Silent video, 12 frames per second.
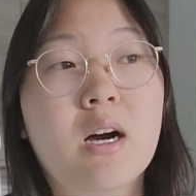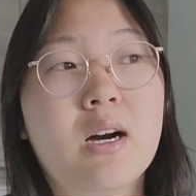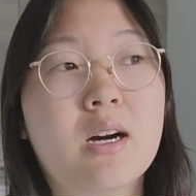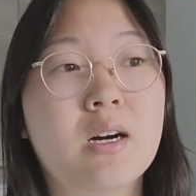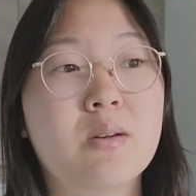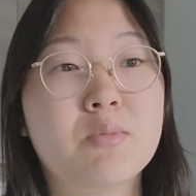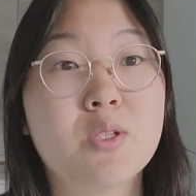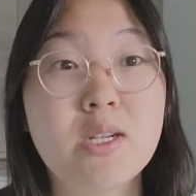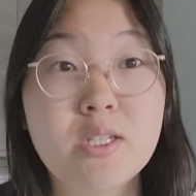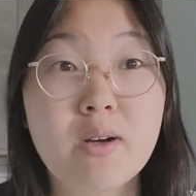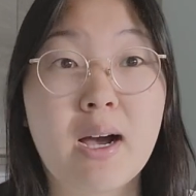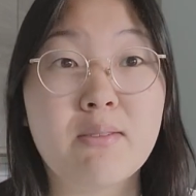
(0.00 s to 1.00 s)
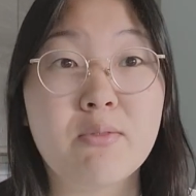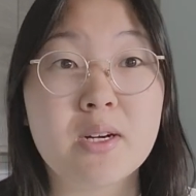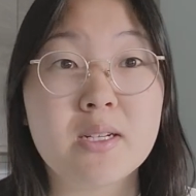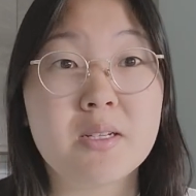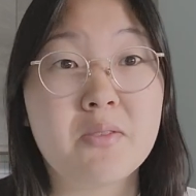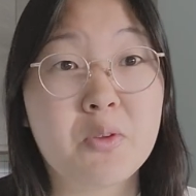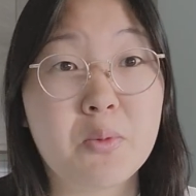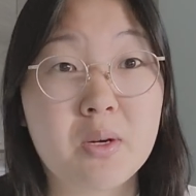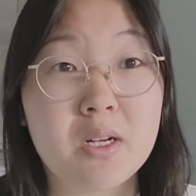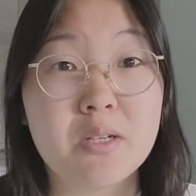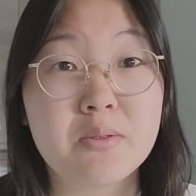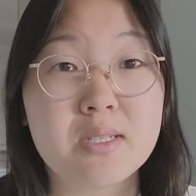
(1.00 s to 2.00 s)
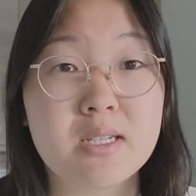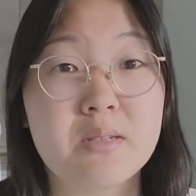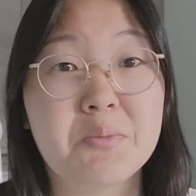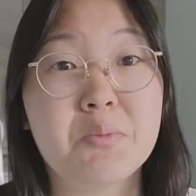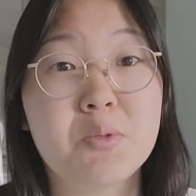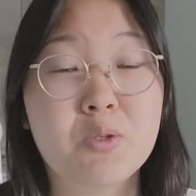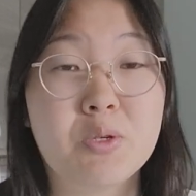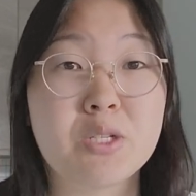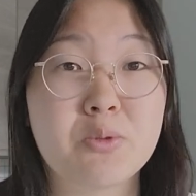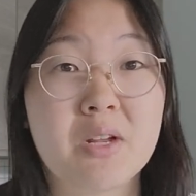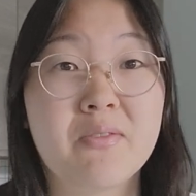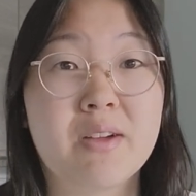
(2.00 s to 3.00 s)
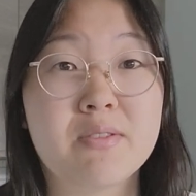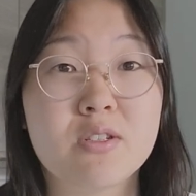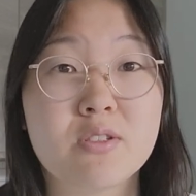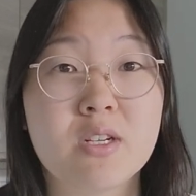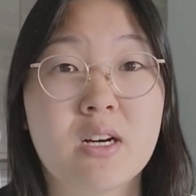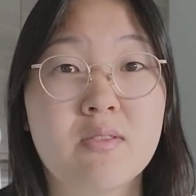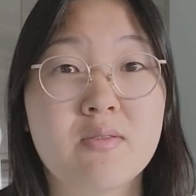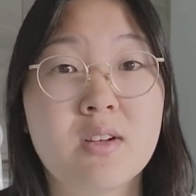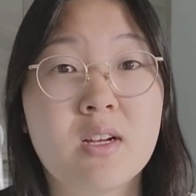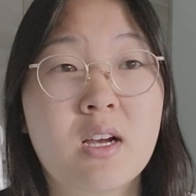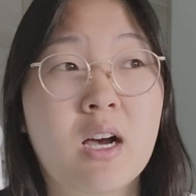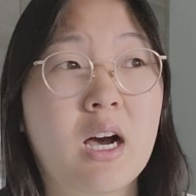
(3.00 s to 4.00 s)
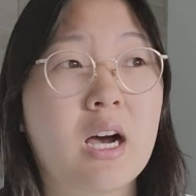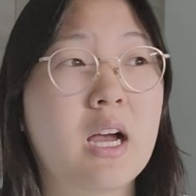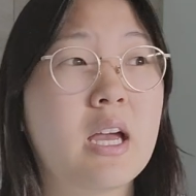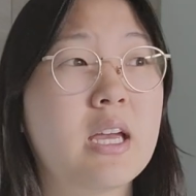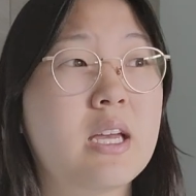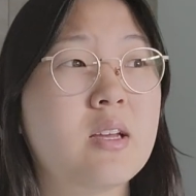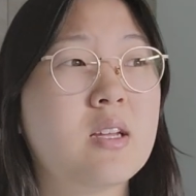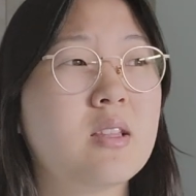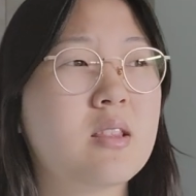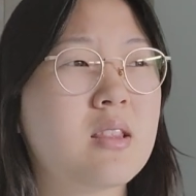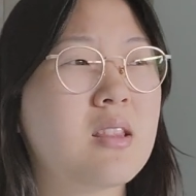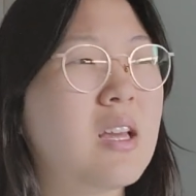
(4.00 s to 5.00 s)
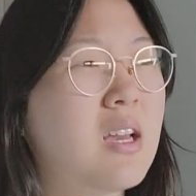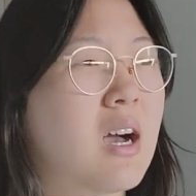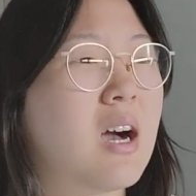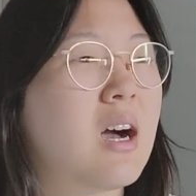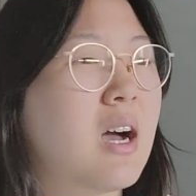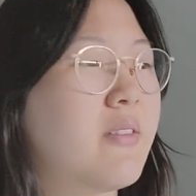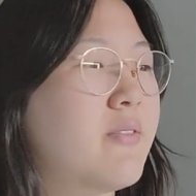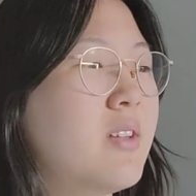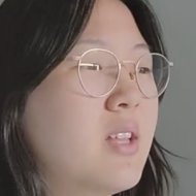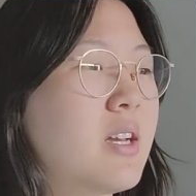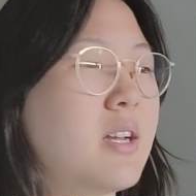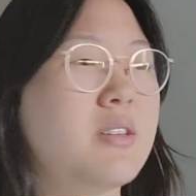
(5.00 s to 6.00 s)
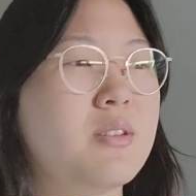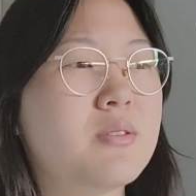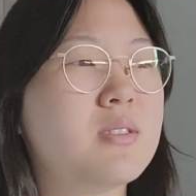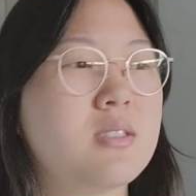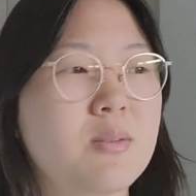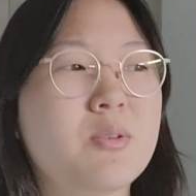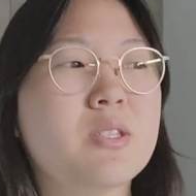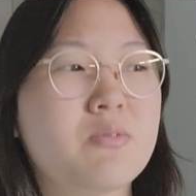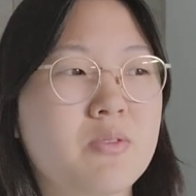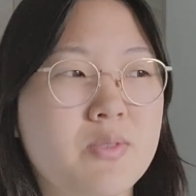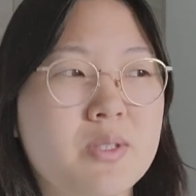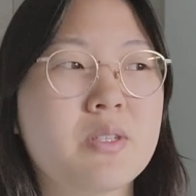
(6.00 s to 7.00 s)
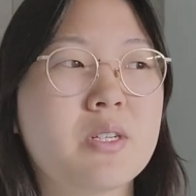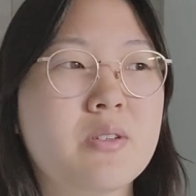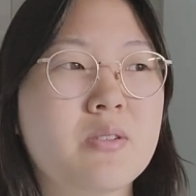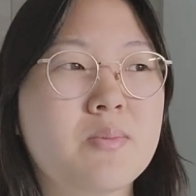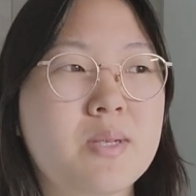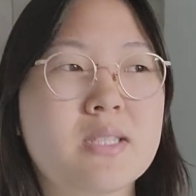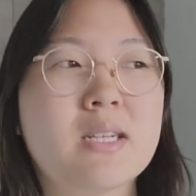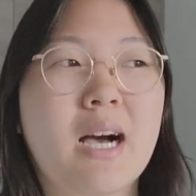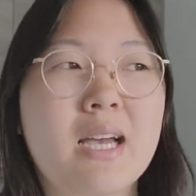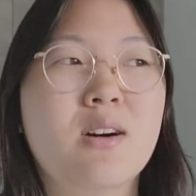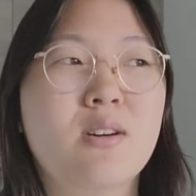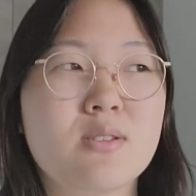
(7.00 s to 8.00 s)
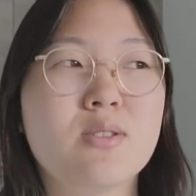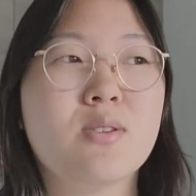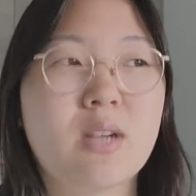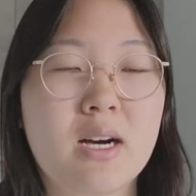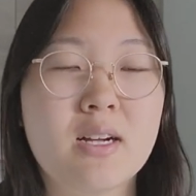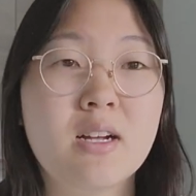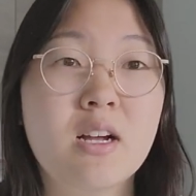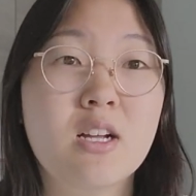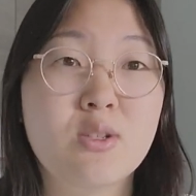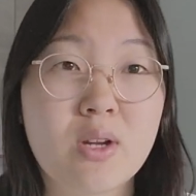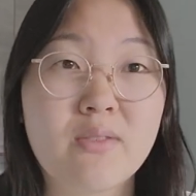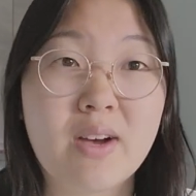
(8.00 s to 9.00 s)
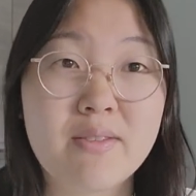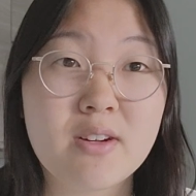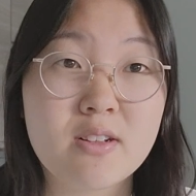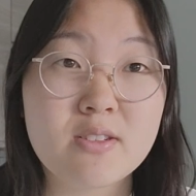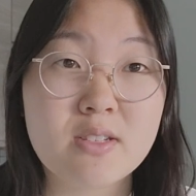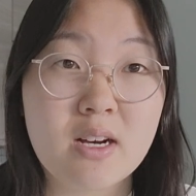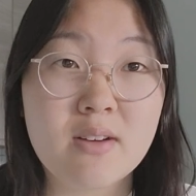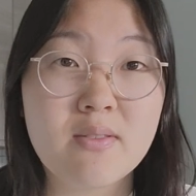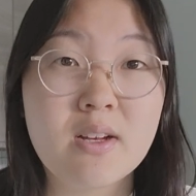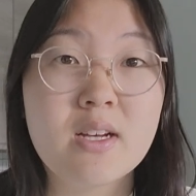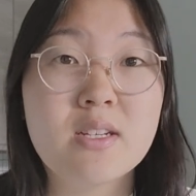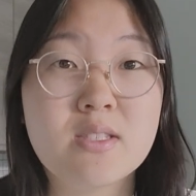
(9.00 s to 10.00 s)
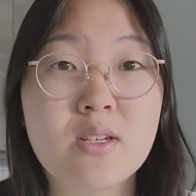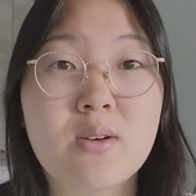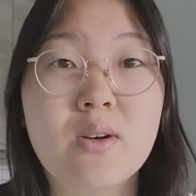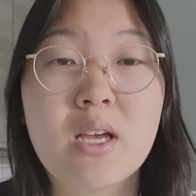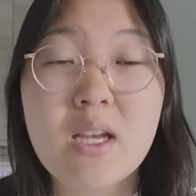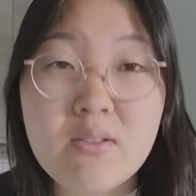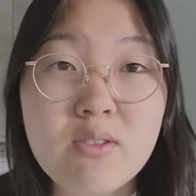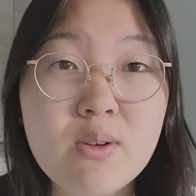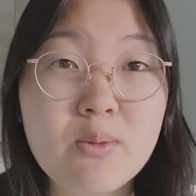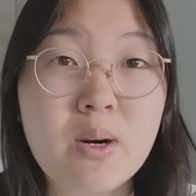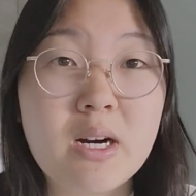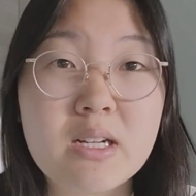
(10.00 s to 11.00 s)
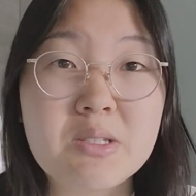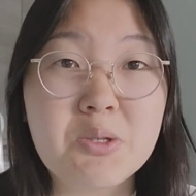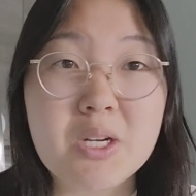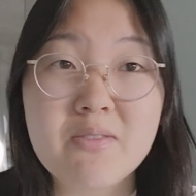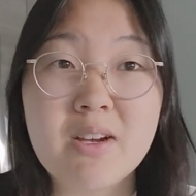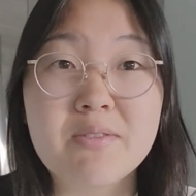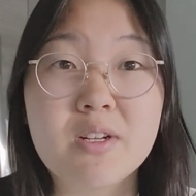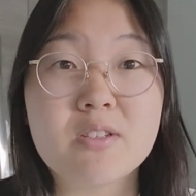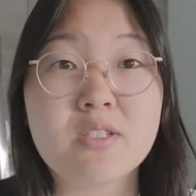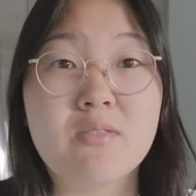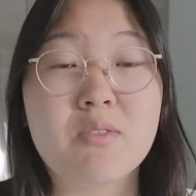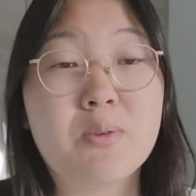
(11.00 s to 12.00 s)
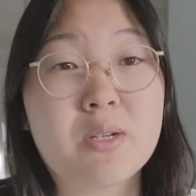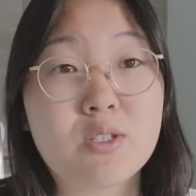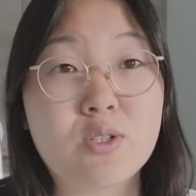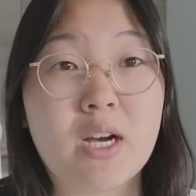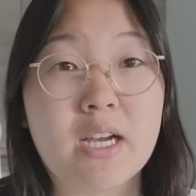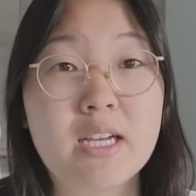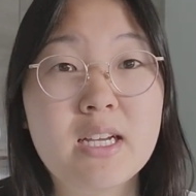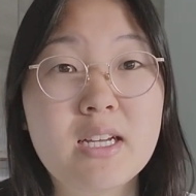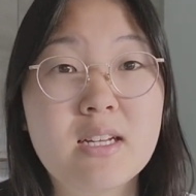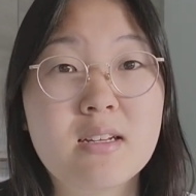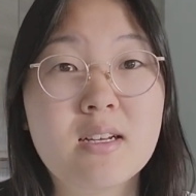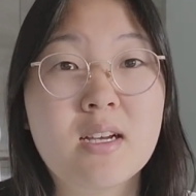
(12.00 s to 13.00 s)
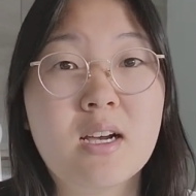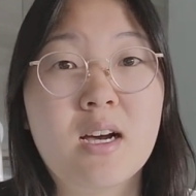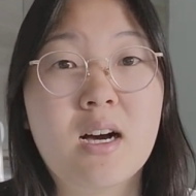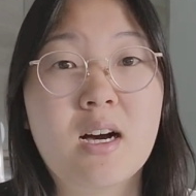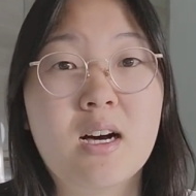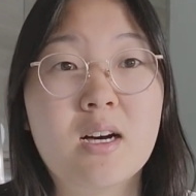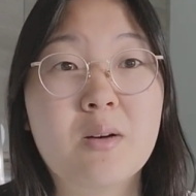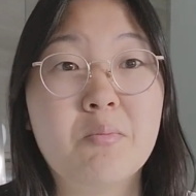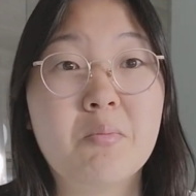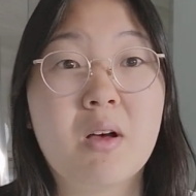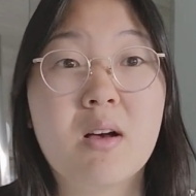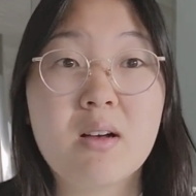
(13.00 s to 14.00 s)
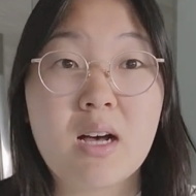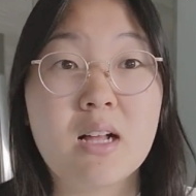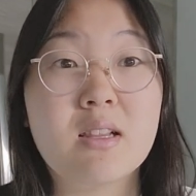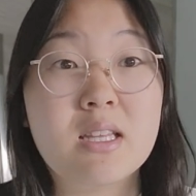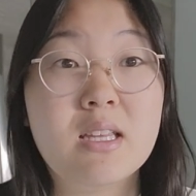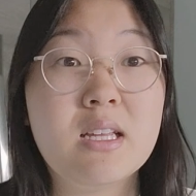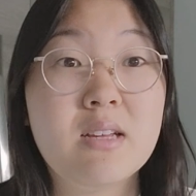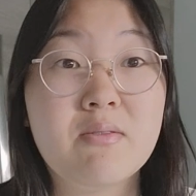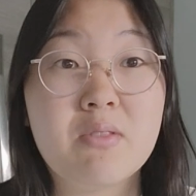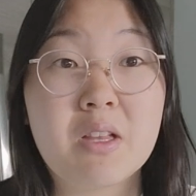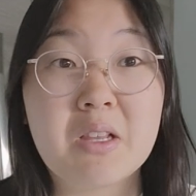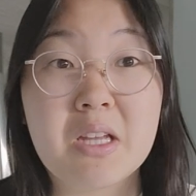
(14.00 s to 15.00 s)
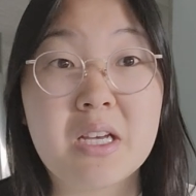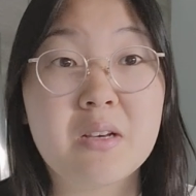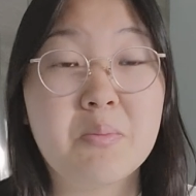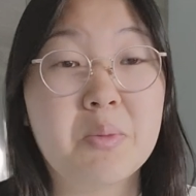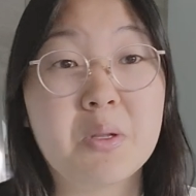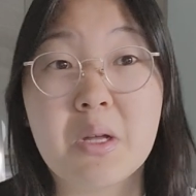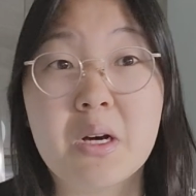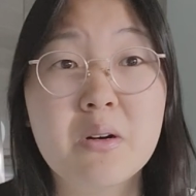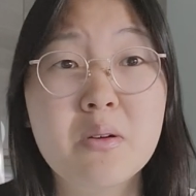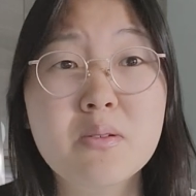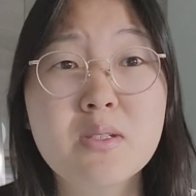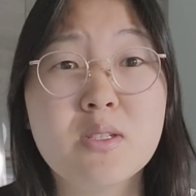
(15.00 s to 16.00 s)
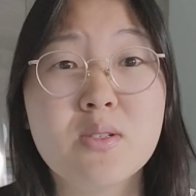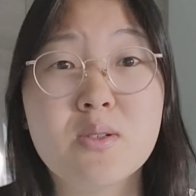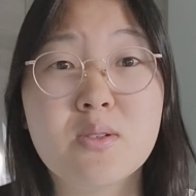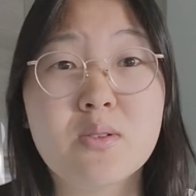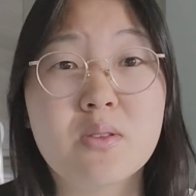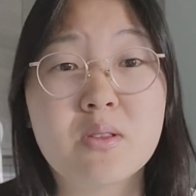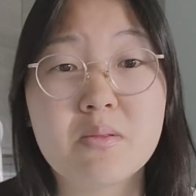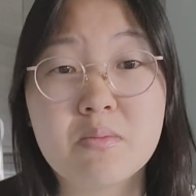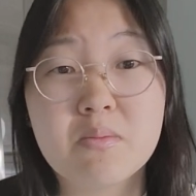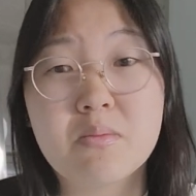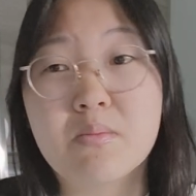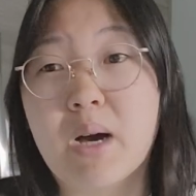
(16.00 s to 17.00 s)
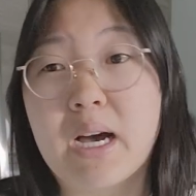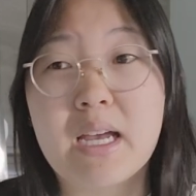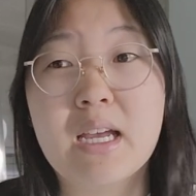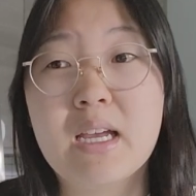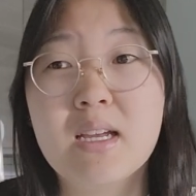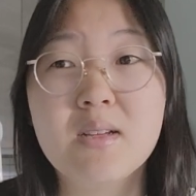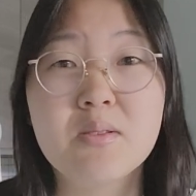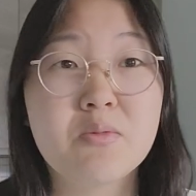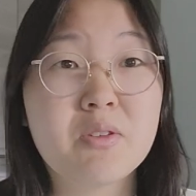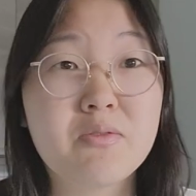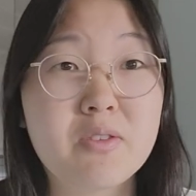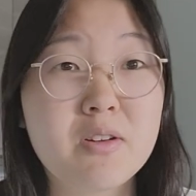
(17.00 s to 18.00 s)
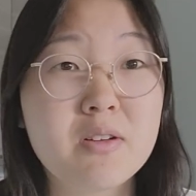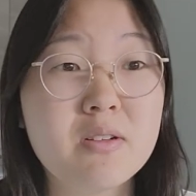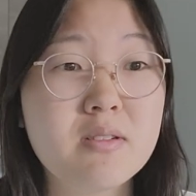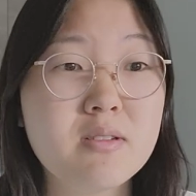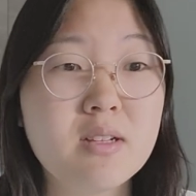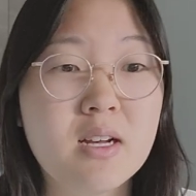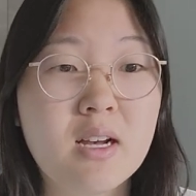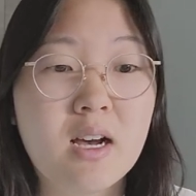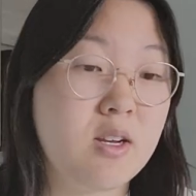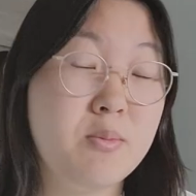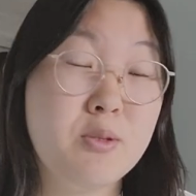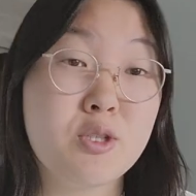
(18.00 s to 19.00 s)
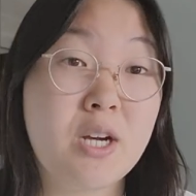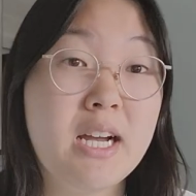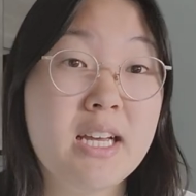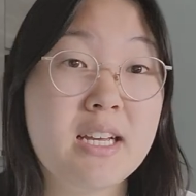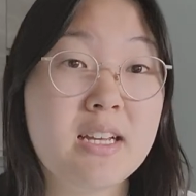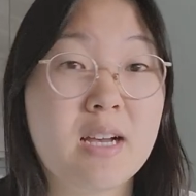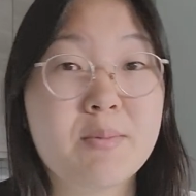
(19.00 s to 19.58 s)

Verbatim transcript: Um, so I do have one. If you want to use it, you get $25 off. I think I feel like I used someone's referral code because I also got $25 off. So if you want $25 off and you want to try it, um, I'll leave the link below to my referral. I hope you try it.